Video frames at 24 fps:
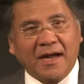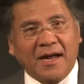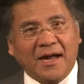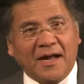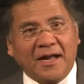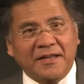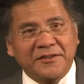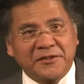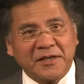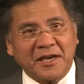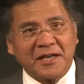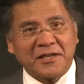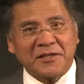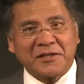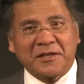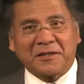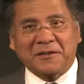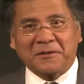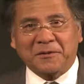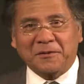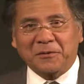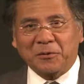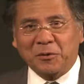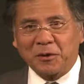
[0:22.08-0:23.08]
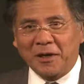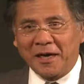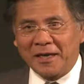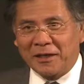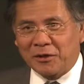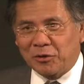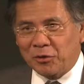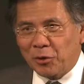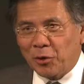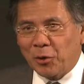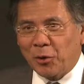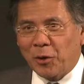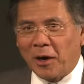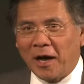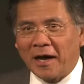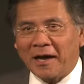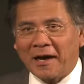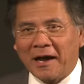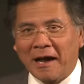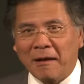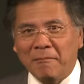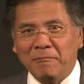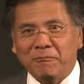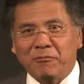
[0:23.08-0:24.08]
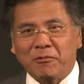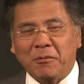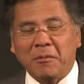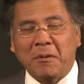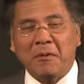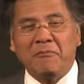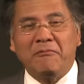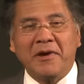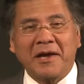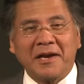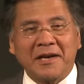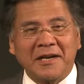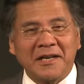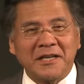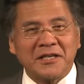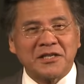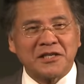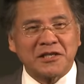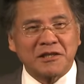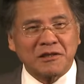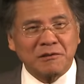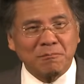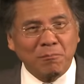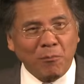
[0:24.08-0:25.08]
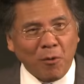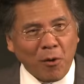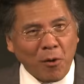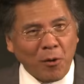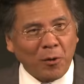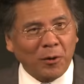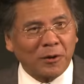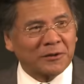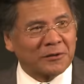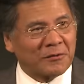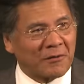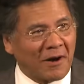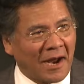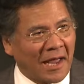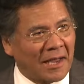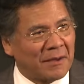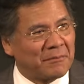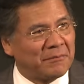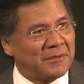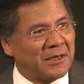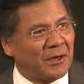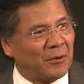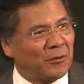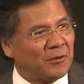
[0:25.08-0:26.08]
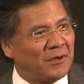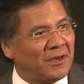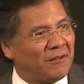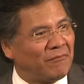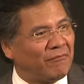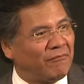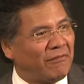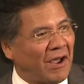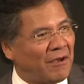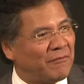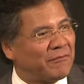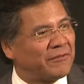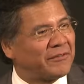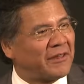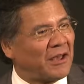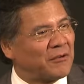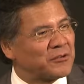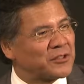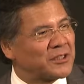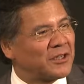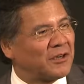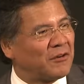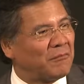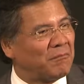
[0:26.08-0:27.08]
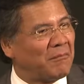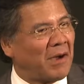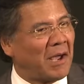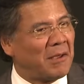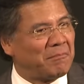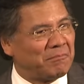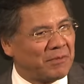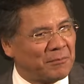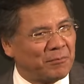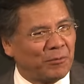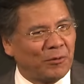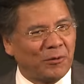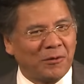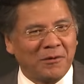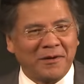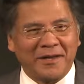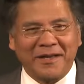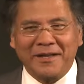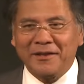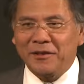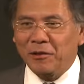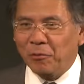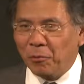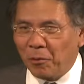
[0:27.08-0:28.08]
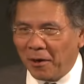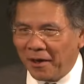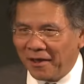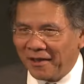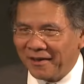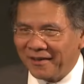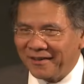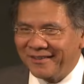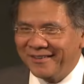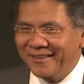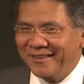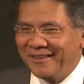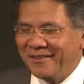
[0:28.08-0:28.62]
Just to let you know, I come from a very small tribe. There are only 5,000 of my people in the world.